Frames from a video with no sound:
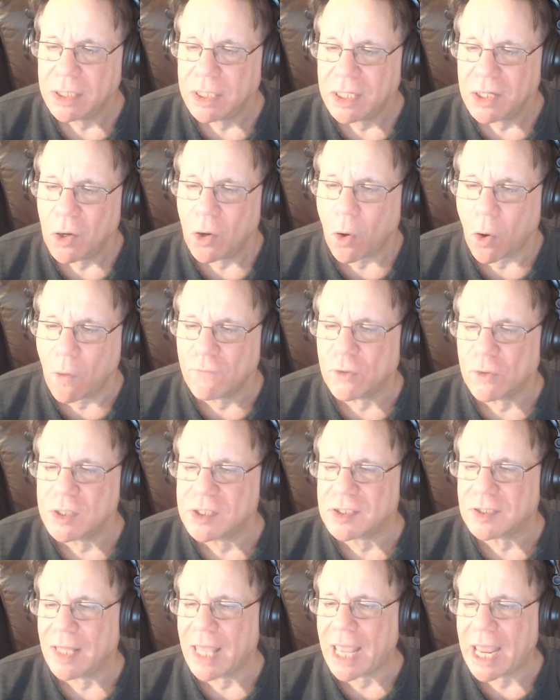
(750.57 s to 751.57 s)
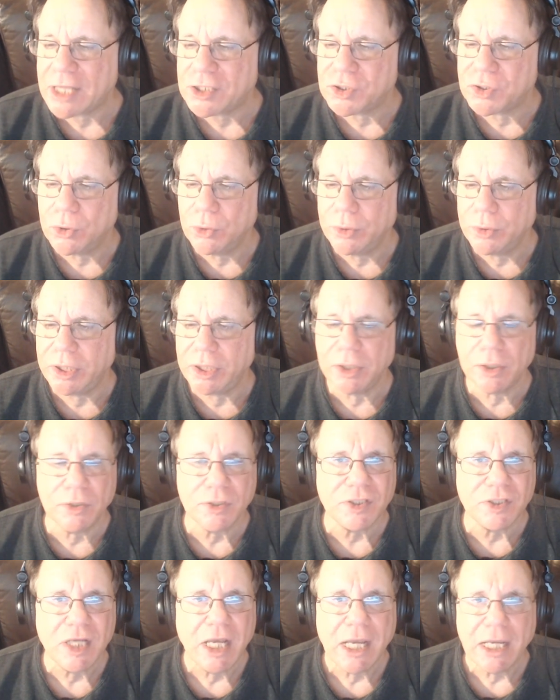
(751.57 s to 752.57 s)
Over his last 2 years,
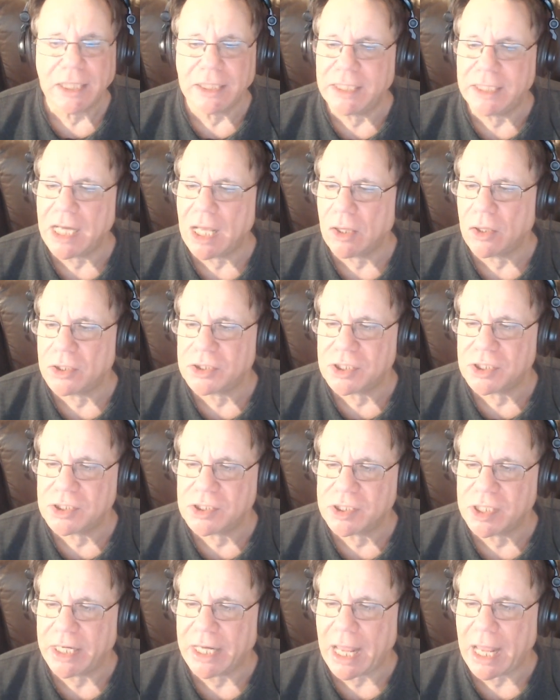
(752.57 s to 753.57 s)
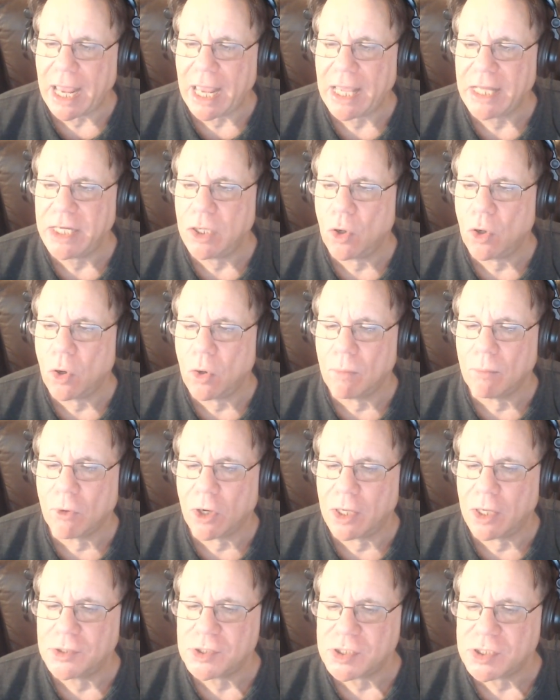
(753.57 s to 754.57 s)
Yelich has hit 80 home
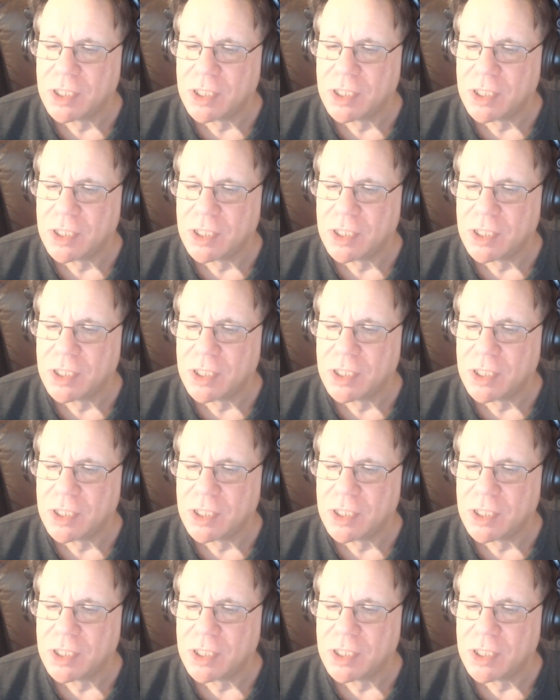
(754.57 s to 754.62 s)
runs,